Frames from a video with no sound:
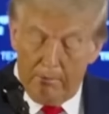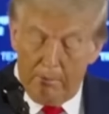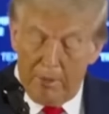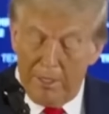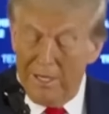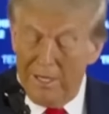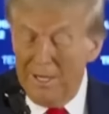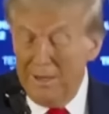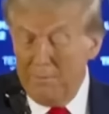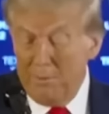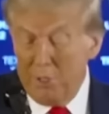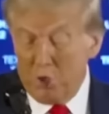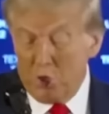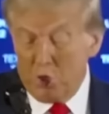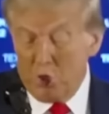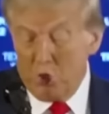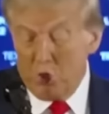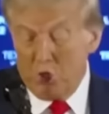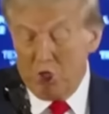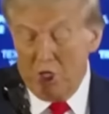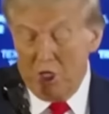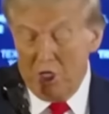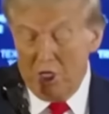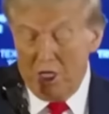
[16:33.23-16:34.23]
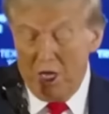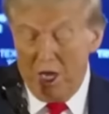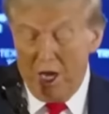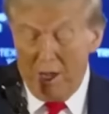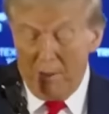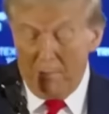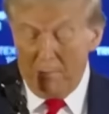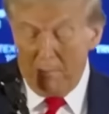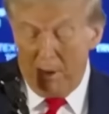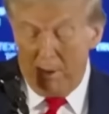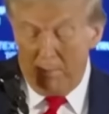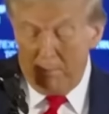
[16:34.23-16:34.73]
But an MS-13
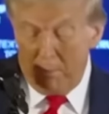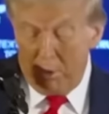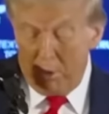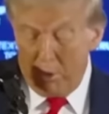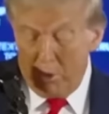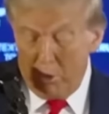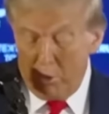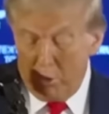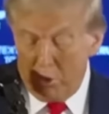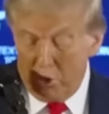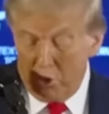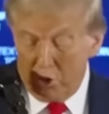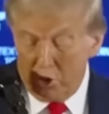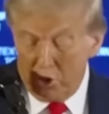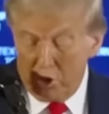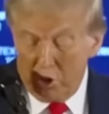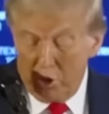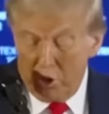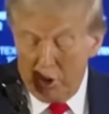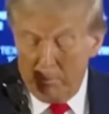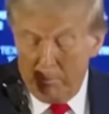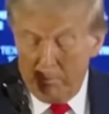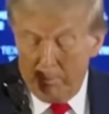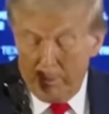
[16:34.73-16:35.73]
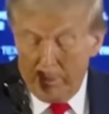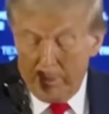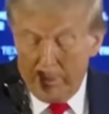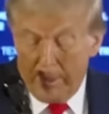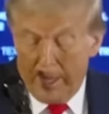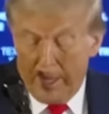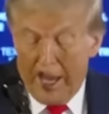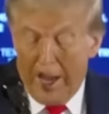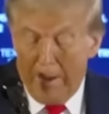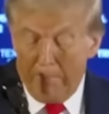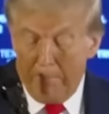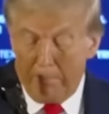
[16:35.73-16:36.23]
gang member who was
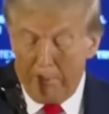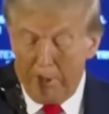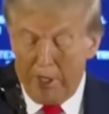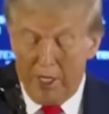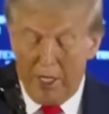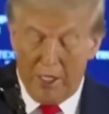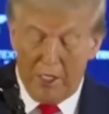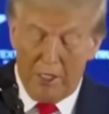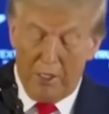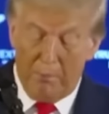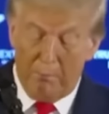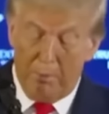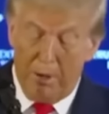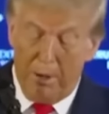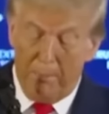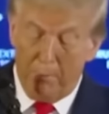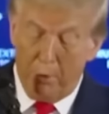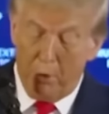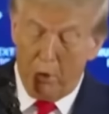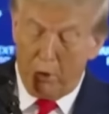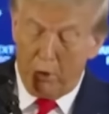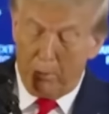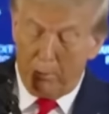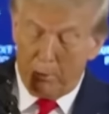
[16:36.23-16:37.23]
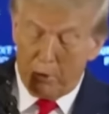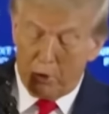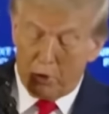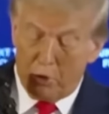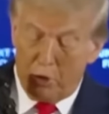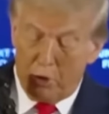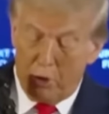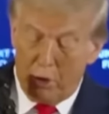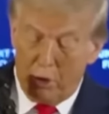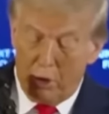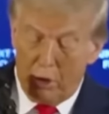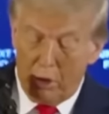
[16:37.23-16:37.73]
apprehended by Border
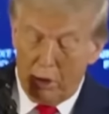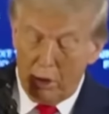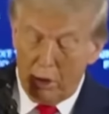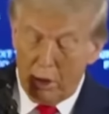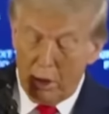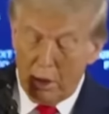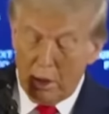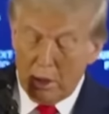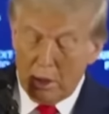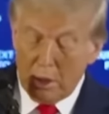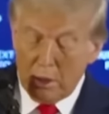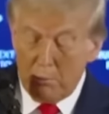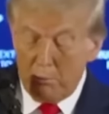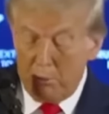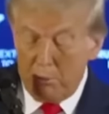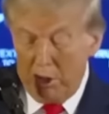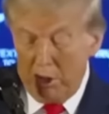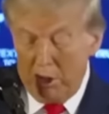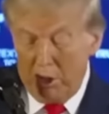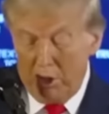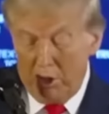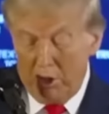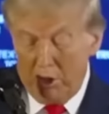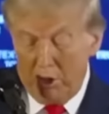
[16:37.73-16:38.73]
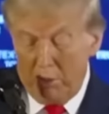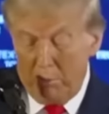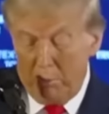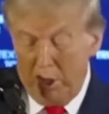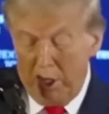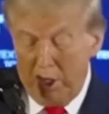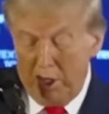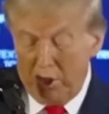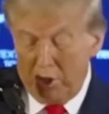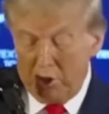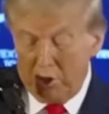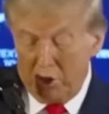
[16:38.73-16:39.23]
Patrol, but under the
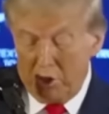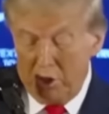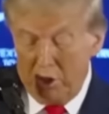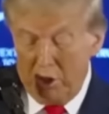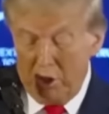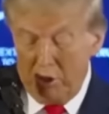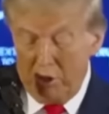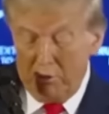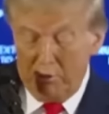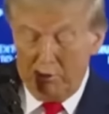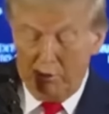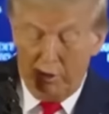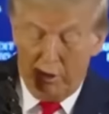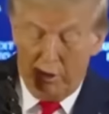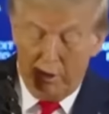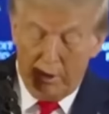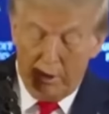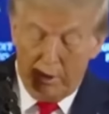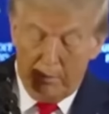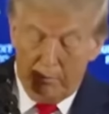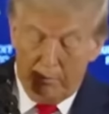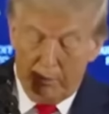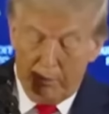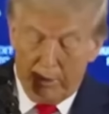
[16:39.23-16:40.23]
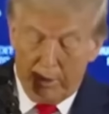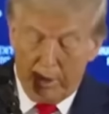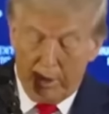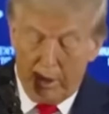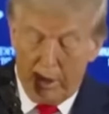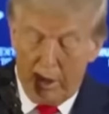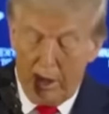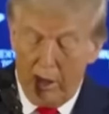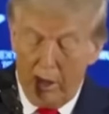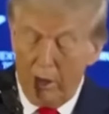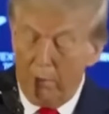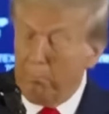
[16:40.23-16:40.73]
policy of
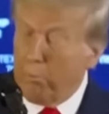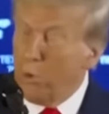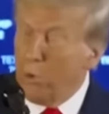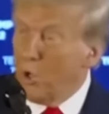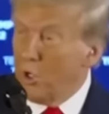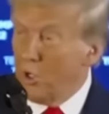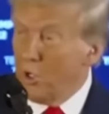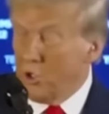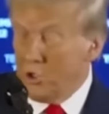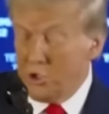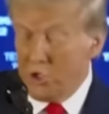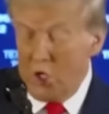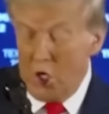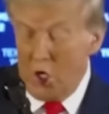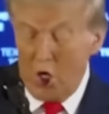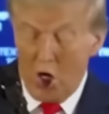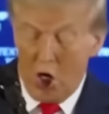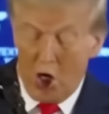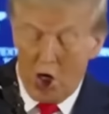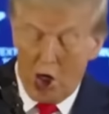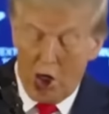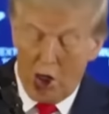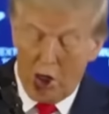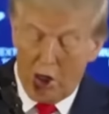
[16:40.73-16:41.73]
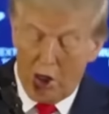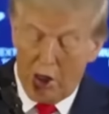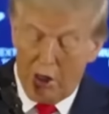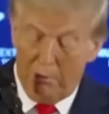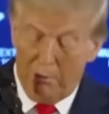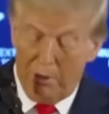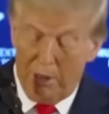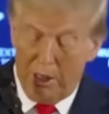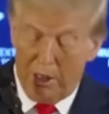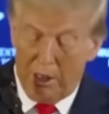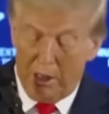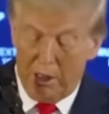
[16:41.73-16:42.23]
our border czar,
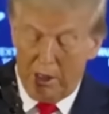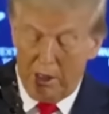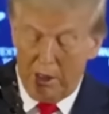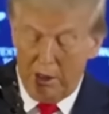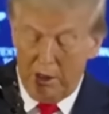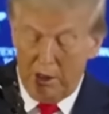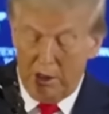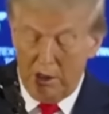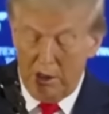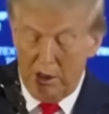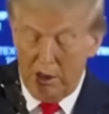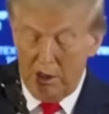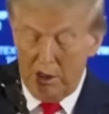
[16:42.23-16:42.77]
Kamala,